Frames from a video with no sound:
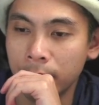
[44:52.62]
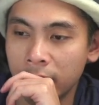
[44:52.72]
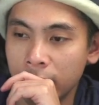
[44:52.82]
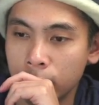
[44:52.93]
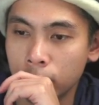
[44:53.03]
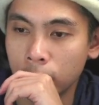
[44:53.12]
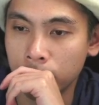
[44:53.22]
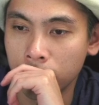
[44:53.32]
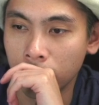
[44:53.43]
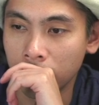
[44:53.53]
by a
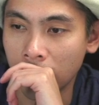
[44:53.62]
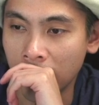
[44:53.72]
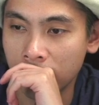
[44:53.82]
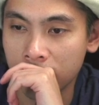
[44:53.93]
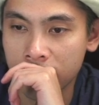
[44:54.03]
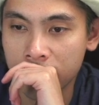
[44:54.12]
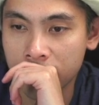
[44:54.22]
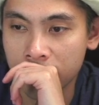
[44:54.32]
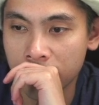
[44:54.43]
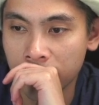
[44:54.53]
group called
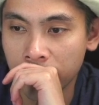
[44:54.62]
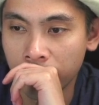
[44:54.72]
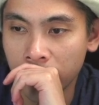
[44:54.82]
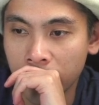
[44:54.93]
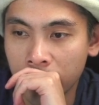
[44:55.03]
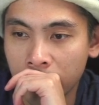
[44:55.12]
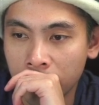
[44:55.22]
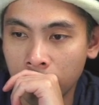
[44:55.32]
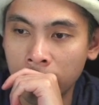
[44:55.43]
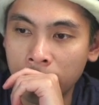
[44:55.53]
Iris.
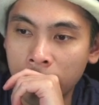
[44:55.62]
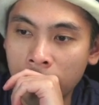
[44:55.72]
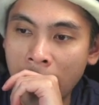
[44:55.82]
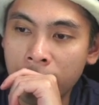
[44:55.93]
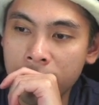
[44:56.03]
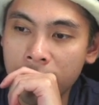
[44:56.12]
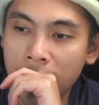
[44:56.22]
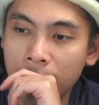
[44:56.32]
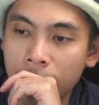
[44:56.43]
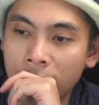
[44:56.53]
Oh, here we go, Iris
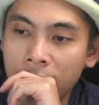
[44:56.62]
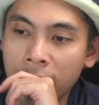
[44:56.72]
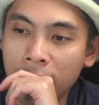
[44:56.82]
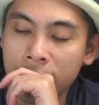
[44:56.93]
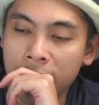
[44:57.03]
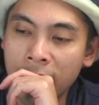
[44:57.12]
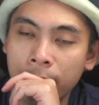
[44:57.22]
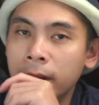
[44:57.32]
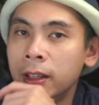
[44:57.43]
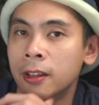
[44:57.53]
Lab, right? Iris
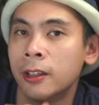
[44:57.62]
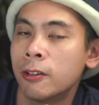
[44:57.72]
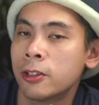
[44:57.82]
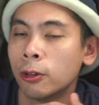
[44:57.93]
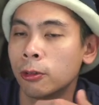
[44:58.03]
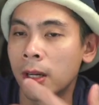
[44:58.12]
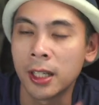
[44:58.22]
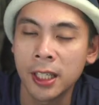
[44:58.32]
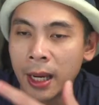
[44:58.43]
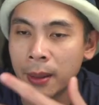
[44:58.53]
Lab, but there is
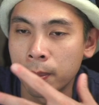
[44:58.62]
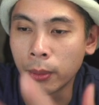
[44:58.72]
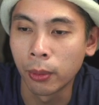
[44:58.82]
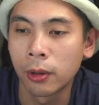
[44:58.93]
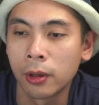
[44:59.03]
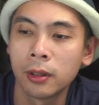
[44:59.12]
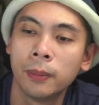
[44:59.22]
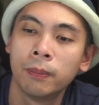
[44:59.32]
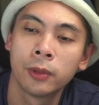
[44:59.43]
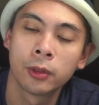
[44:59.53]
already a board
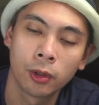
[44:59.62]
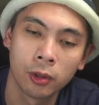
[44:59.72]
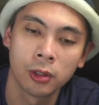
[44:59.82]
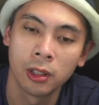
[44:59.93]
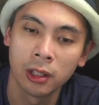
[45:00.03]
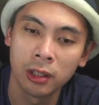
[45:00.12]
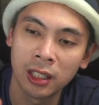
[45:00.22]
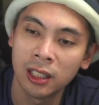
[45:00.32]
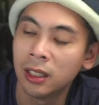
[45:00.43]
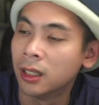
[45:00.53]
called
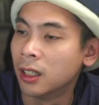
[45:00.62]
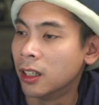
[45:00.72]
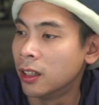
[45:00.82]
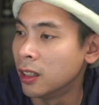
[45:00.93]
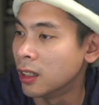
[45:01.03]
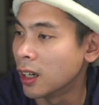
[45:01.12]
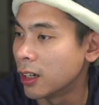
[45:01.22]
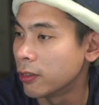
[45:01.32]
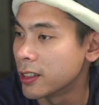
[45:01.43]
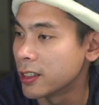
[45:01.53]
the
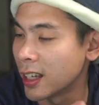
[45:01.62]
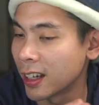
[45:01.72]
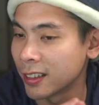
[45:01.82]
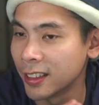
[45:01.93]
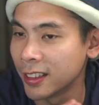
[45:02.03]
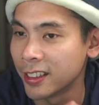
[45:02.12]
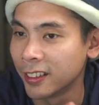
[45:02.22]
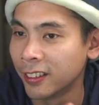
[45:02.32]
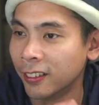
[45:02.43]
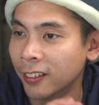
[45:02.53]
Iris, actually,
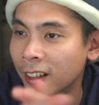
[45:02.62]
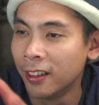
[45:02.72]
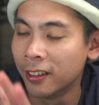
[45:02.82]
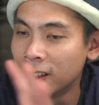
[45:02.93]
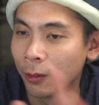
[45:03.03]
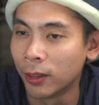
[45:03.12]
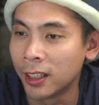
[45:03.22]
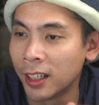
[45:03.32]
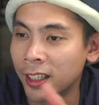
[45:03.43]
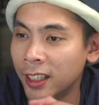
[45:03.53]
so didn't
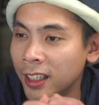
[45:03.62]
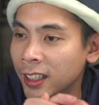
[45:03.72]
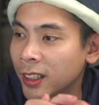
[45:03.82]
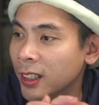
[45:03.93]
want any